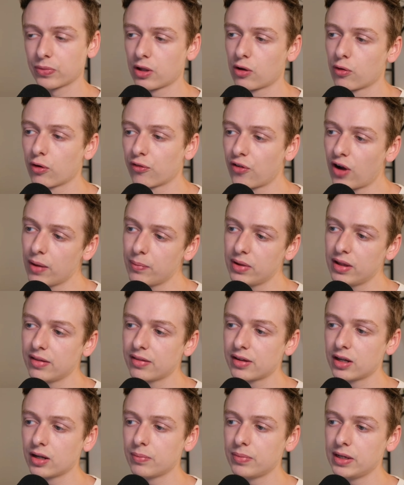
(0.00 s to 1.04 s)
Refinement is
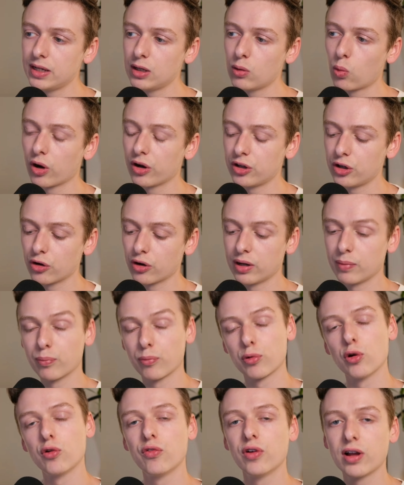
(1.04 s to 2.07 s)
going to be where you're
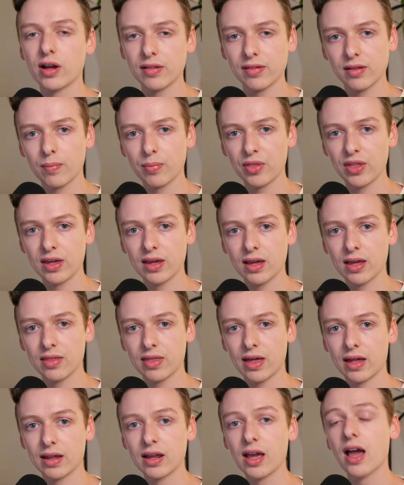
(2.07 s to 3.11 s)
improving on something
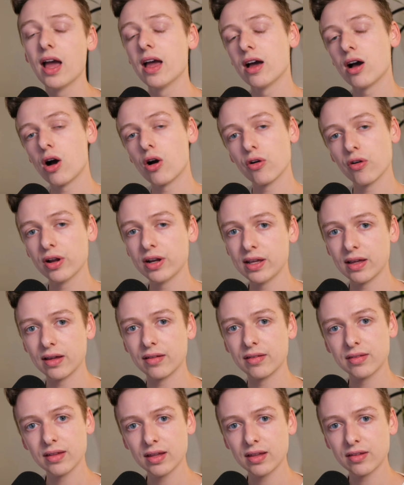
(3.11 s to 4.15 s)
that already
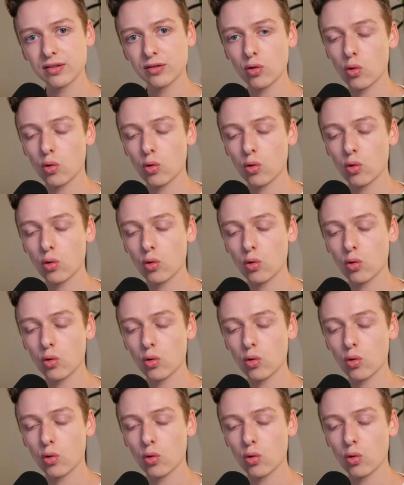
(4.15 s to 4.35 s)
exists,